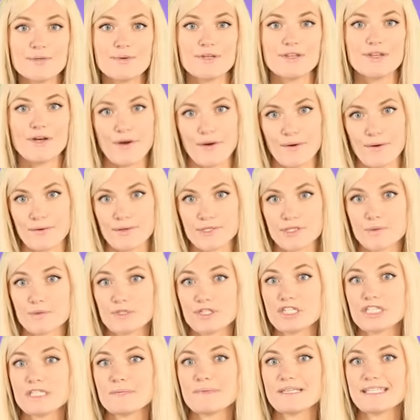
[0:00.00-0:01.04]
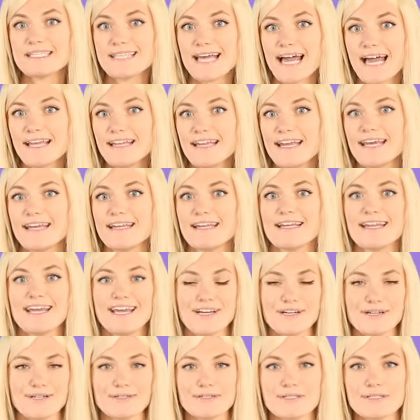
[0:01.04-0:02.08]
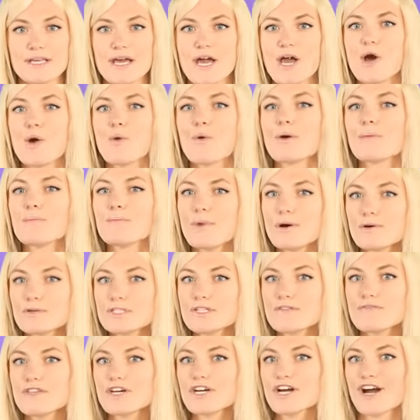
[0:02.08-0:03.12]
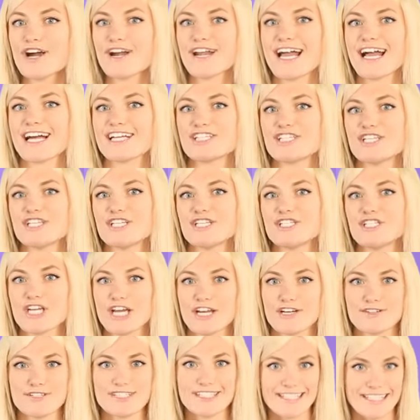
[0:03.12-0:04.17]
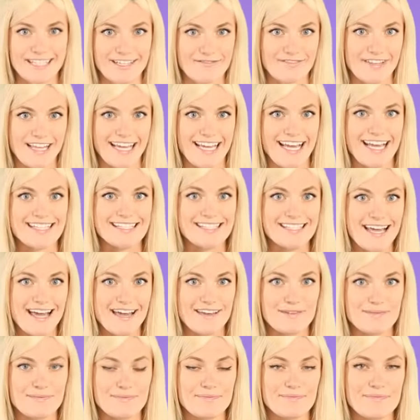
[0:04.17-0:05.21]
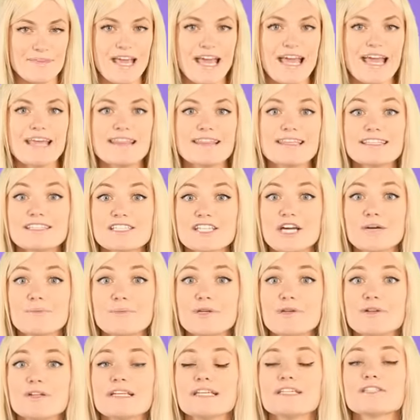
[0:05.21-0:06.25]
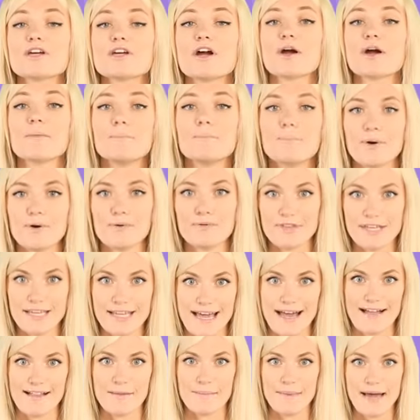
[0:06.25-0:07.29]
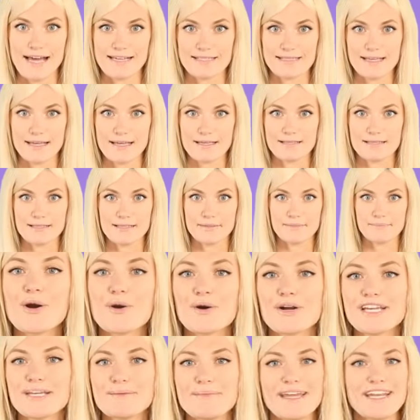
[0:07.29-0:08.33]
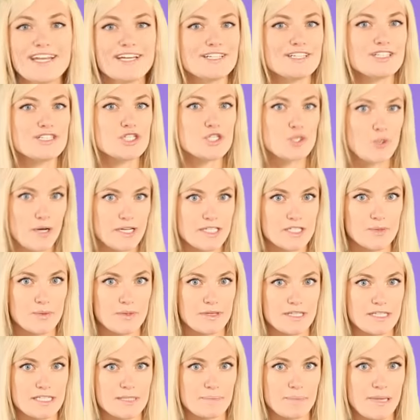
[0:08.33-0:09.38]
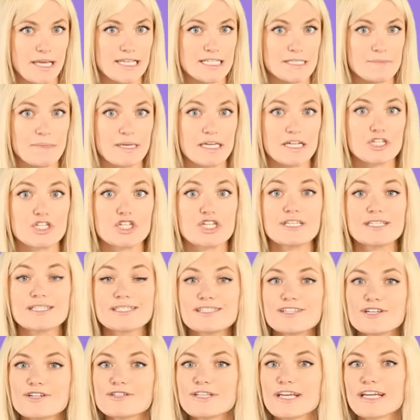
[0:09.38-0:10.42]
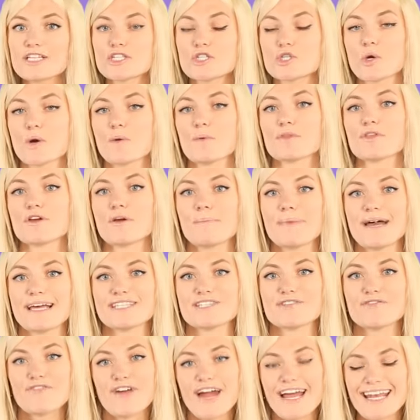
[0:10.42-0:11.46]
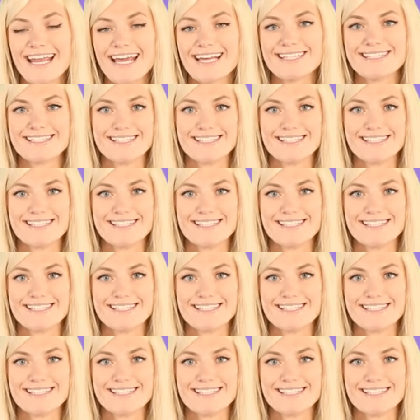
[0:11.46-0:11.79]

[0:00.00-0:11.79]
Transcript: to in the Oaks, which is beside Hidden Hills, where most of the Kardashian-Jenners live, like I said. These communities are both in Calabasas. Kourtney made a good choice with this place because she's still next door with her best friend and